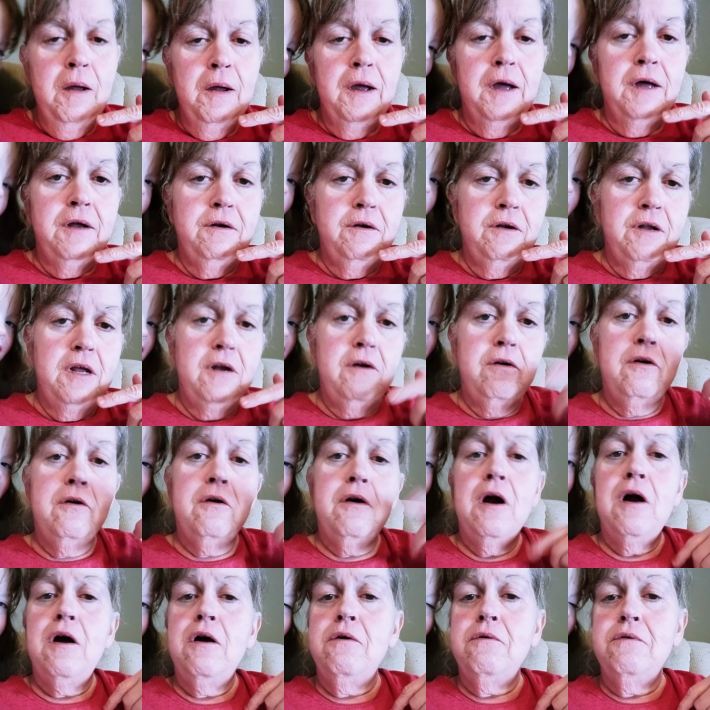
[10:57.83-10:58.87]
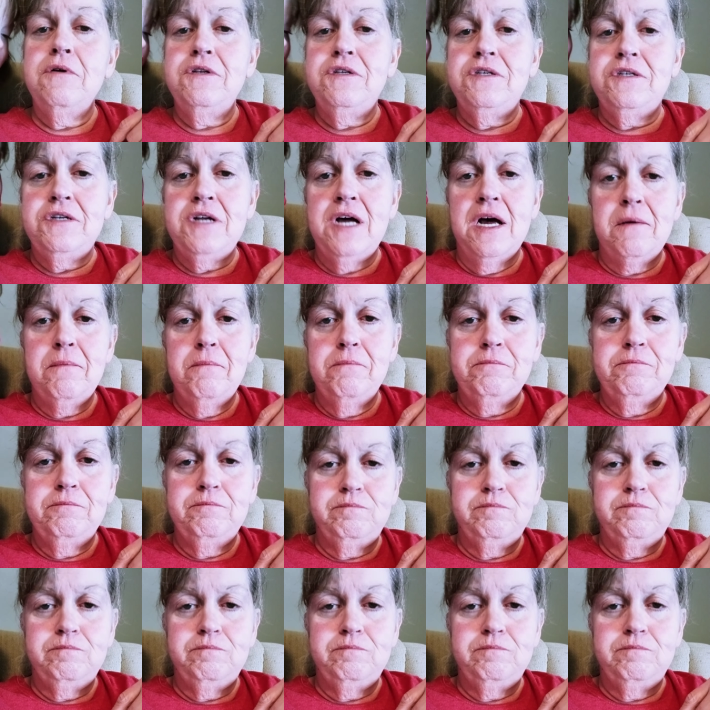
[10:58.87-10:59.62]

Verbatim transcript: And then her heart would stop.